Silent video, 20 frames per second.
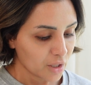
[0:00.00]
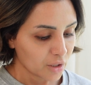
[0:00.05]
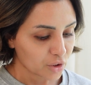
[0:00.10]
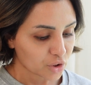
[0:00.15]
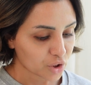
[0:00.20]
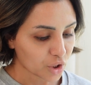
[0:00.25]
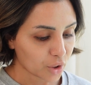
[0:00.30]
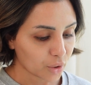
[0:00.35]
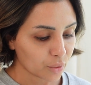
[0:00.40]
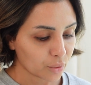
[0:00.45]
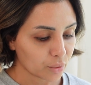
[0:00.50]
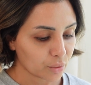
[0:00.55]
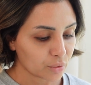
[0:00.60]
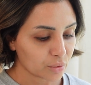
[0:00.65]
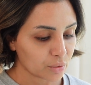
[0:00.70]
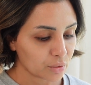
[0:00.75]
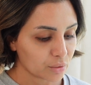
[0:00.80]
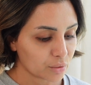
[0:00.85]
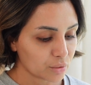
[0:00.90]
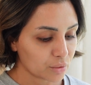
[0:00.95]
So
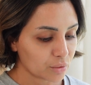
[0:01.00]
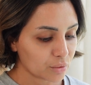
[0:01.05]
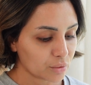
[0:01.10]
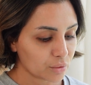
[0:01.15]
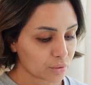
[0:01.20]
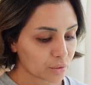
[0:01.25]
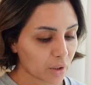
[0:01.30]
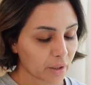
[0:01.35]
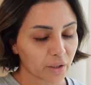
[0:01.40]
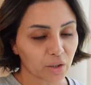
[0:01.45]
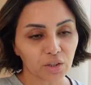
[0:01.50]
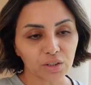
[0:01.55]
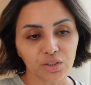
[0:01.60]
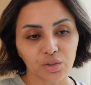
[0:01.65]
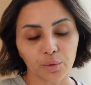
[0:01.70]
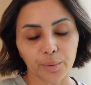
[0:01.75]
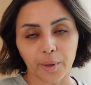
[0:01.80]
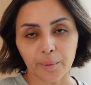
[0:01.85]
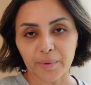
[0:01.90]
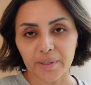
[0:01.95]
I asked
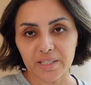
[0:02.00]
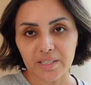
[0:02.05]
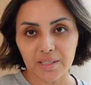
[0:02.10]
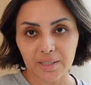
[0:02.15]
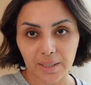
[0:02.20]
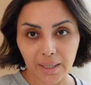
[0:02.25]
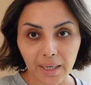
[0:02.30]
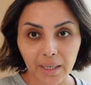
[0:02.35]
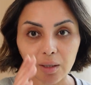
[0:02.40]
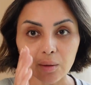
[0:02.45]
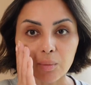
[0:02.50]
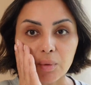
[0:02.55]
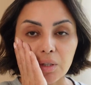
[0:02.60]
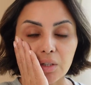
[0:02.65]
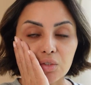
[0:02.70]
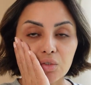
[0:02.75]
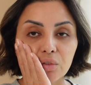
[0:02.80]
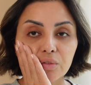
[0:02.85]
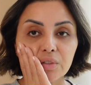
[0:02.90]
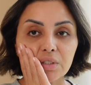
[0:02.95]
her about my skin
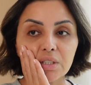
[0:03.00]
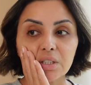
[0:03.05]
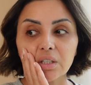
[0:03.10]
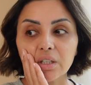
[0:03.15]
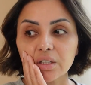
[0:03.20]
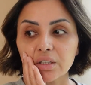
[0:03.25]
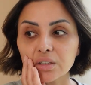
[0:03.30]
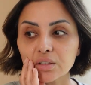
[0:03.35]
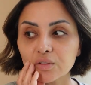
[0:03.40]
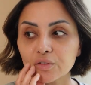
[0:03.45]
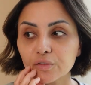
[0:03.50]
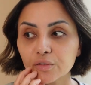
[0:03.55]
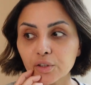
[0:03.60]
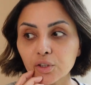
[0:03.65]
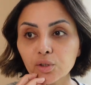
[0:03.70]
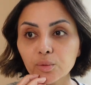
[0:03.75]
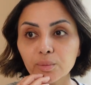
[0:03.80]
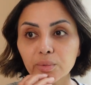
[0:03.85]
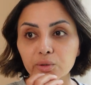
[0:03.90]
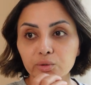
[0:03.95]
because obviously I
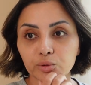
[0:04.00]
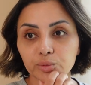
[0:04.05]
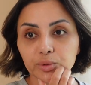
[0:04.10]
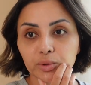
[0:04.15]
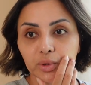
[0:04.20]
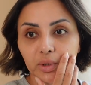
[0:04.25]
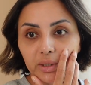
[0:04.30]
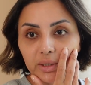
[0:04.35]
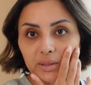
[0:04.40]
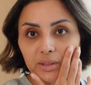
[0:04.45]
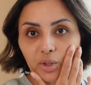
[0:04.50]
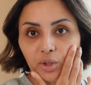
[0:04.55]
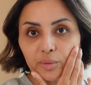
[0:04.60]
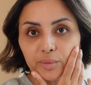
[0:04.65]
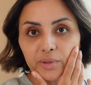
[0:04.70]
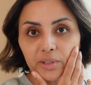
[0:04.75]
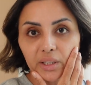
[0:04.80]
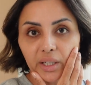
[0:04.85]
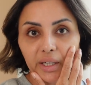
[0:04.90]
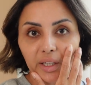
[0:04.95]
film multiple
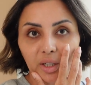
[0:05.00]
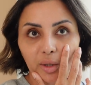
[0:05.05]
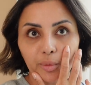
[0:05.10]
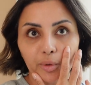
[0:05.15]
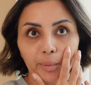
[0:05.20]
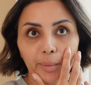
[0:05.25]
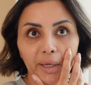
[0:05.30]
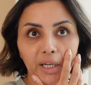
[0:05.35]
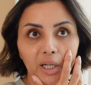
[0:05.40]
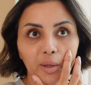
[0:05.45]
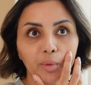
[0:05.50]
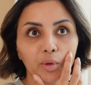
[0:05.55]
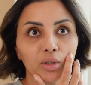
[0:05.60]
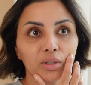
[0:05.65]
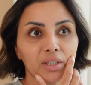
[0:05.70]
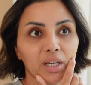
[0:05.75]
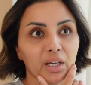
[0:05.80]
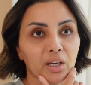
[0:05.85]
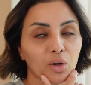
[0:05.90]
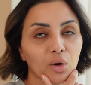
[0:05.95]
times a day, and I put makeup on,
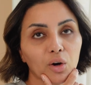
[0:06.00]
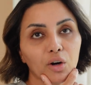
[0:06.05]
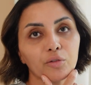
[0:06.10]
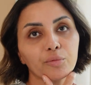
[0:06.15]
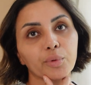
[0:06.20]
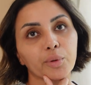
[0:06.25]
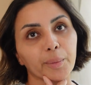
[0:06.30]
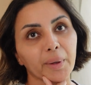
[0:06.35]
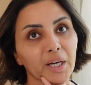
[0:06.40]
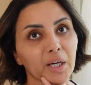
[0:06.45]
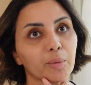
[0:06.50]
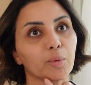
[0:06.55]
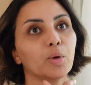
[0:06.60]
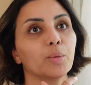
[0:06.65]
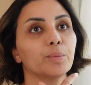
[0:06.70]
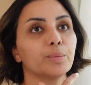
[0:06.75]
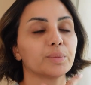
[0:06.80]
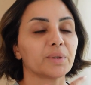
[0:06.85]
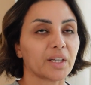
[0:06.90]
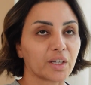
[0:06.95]
take it off, put makeup
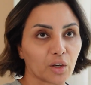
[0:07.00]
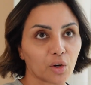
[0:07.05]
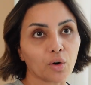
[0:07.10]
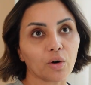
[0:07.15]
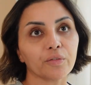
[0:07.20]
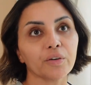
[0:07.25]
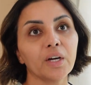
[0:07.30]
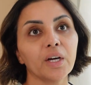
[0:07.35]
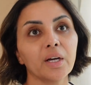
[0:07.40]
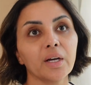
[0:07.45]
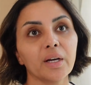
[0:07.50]
on, take it off.